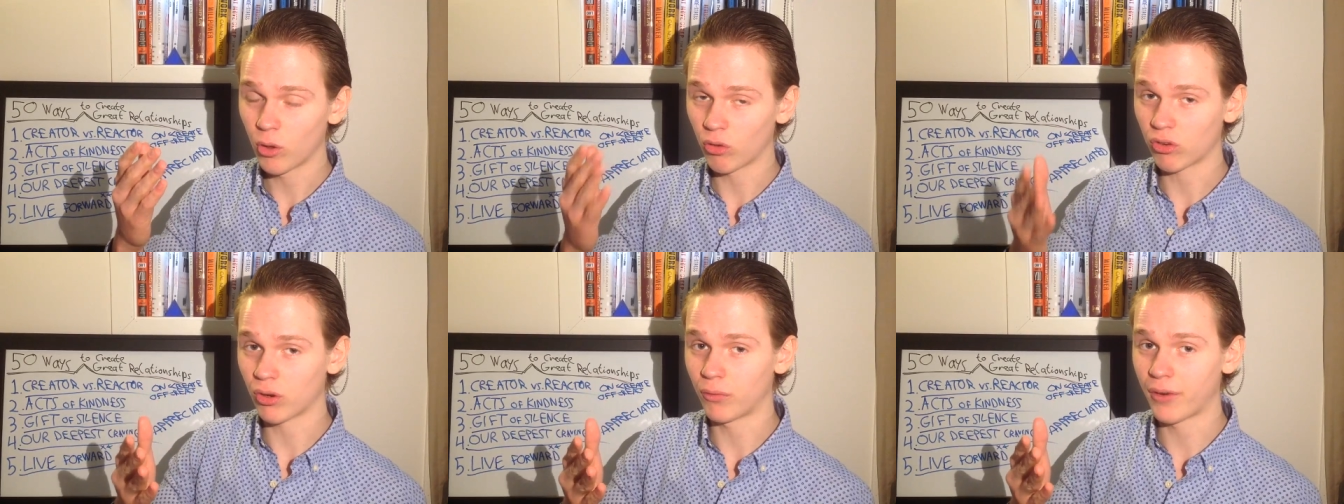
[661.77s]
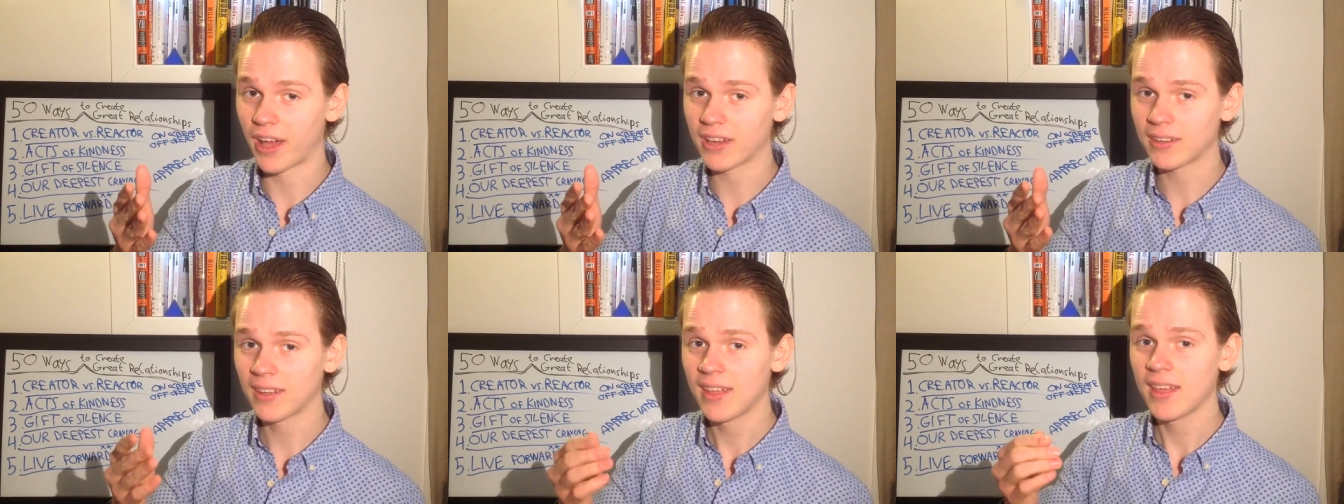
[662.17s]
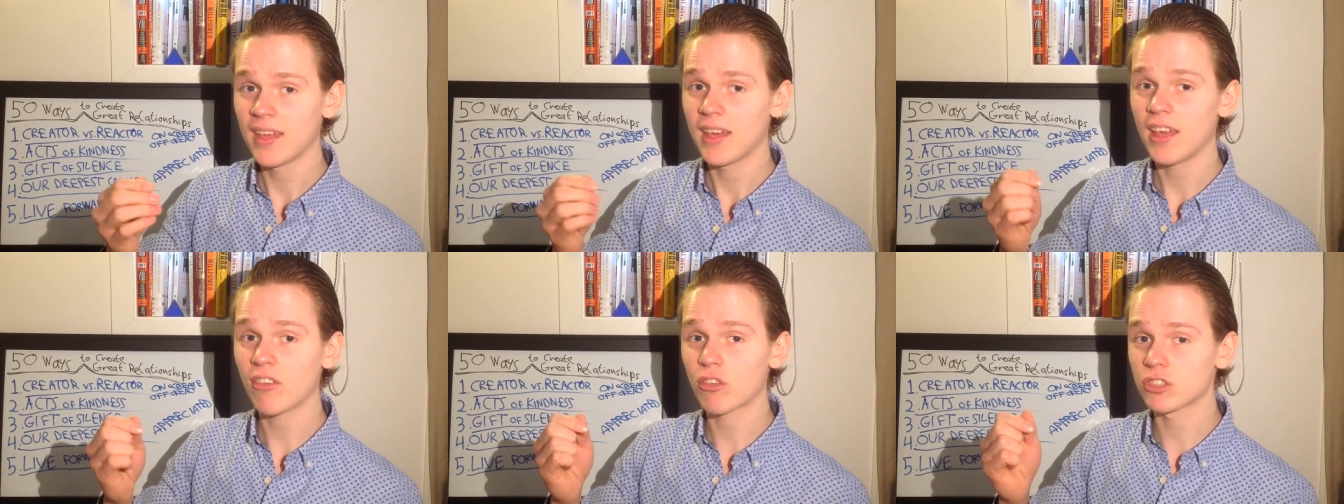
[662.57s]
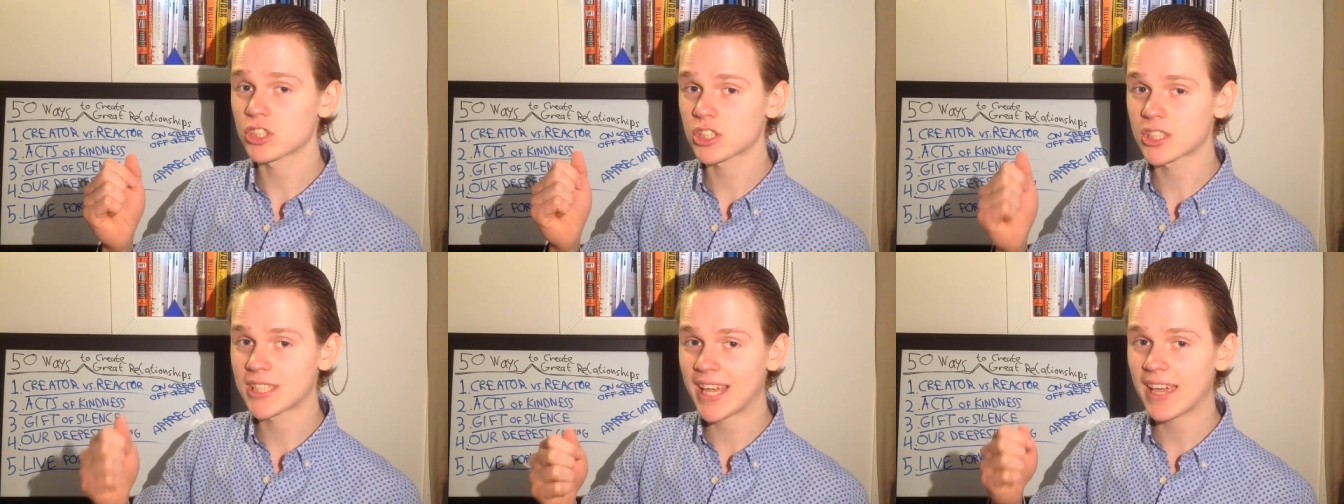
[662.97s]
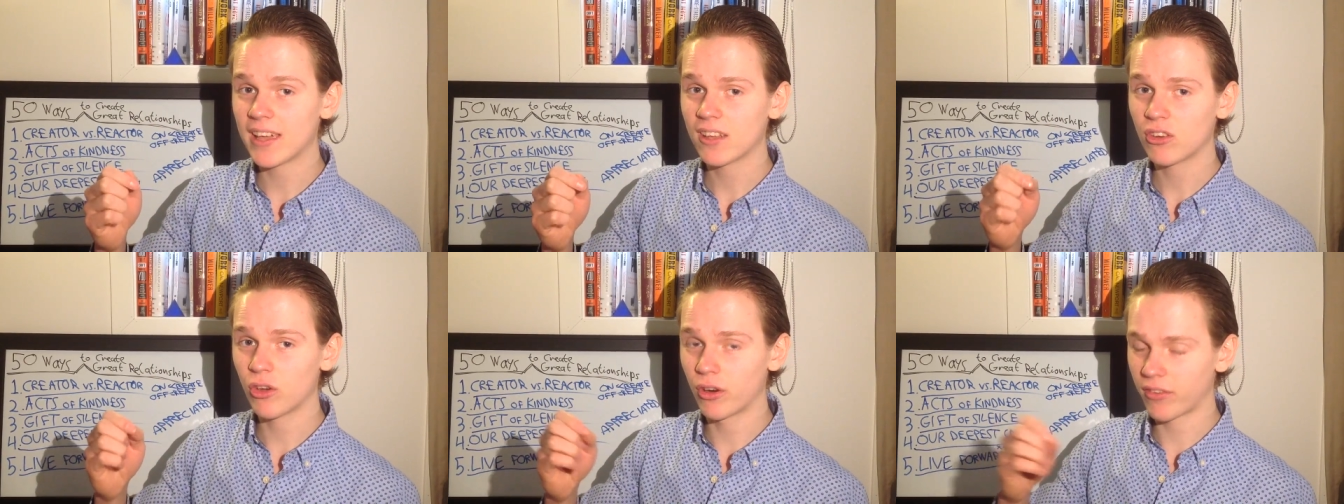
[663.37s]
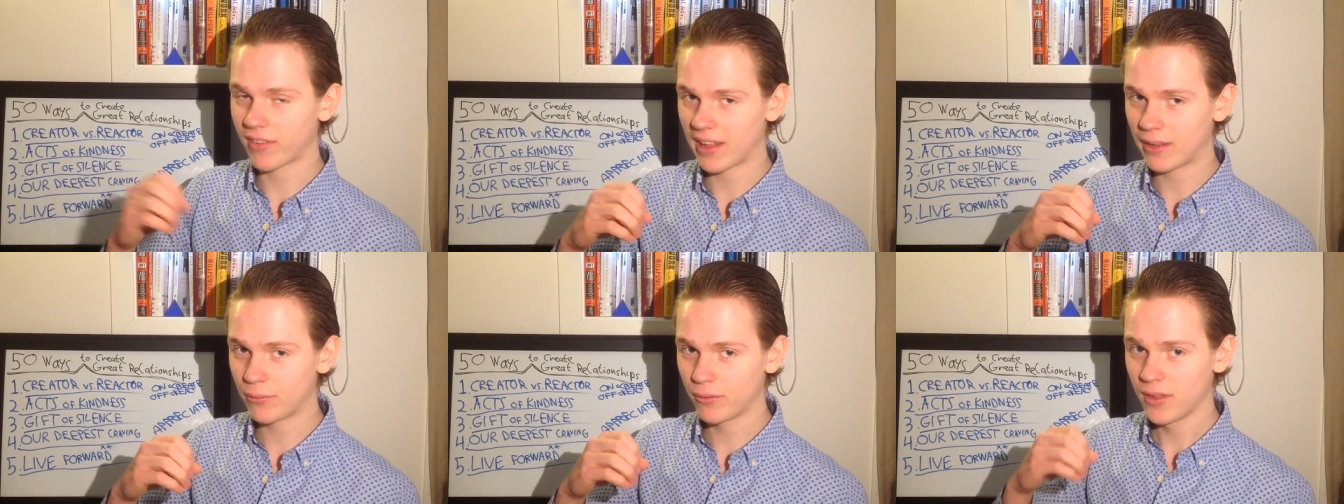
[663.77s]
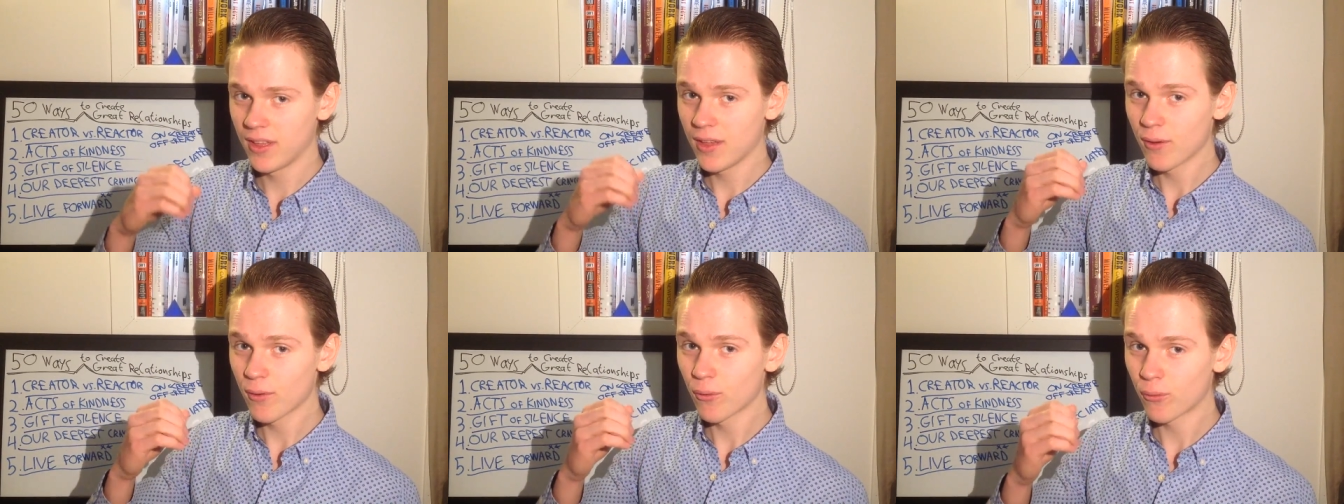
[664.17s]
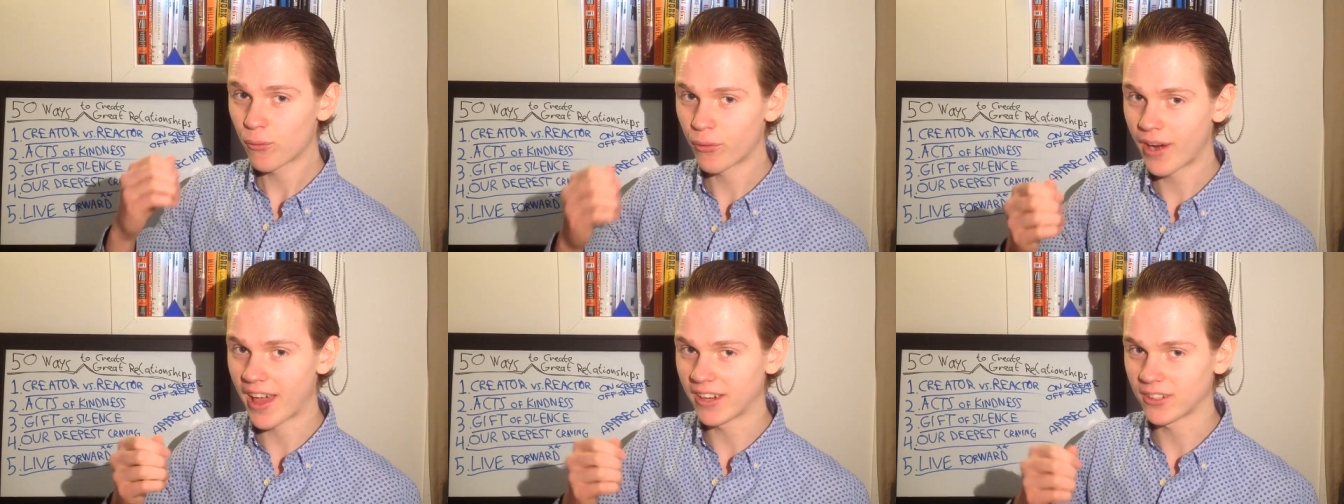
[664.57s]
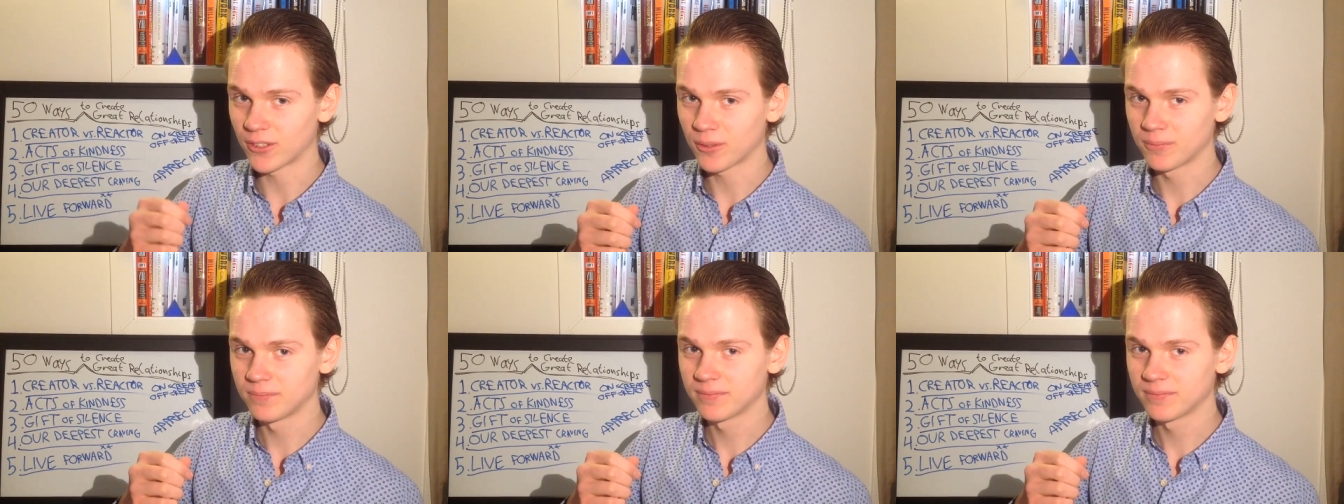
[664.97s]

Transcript: who's your friend, is to just say to yourself, friend,